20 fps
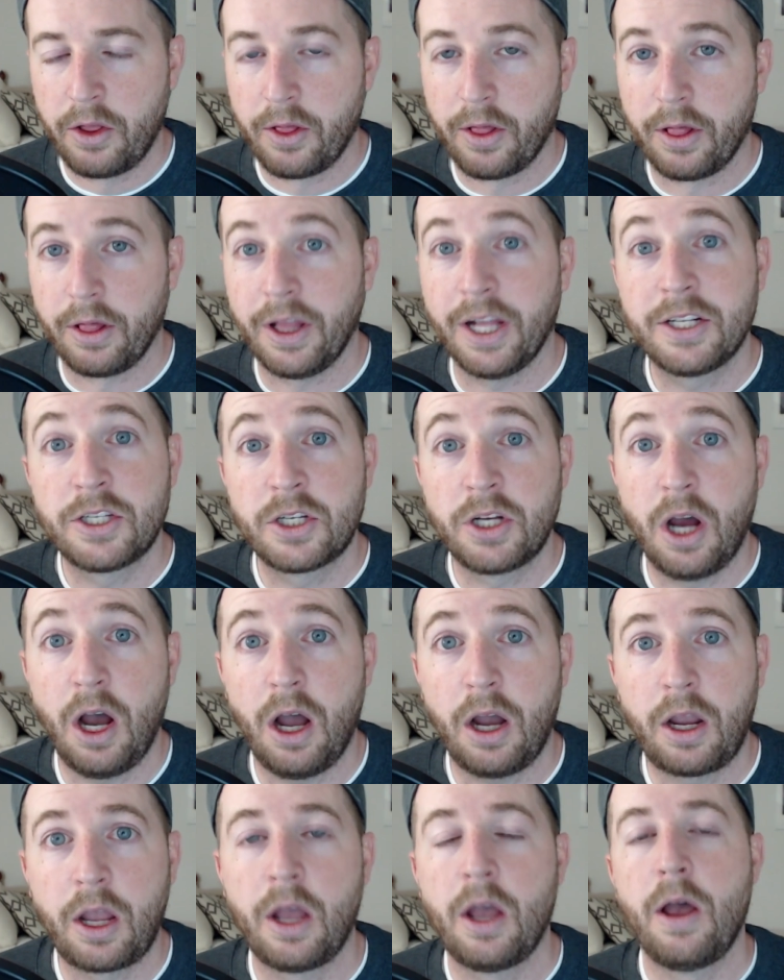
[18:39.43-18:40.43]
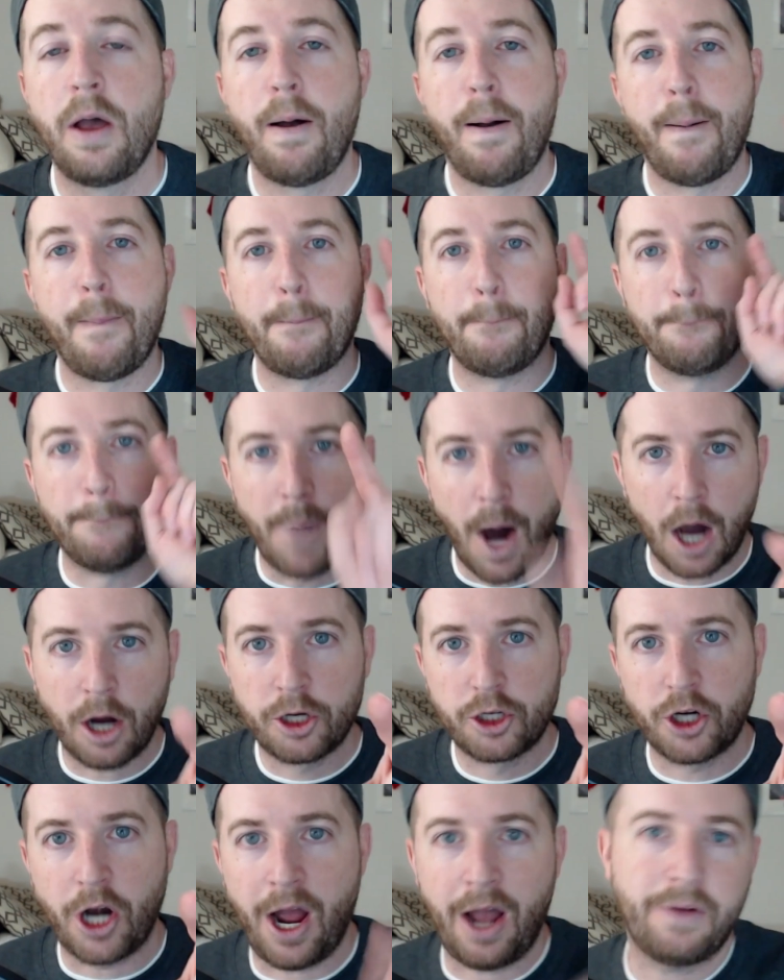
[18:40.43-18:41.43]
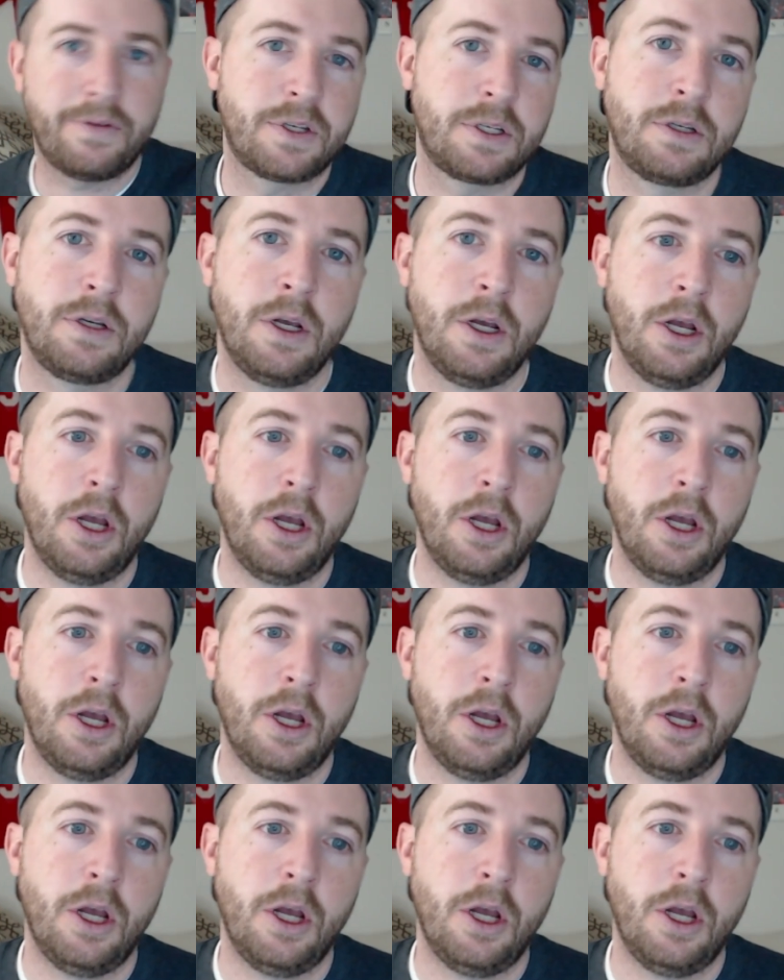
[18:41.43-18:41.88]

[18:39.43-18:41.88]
Let's talk mock drafts.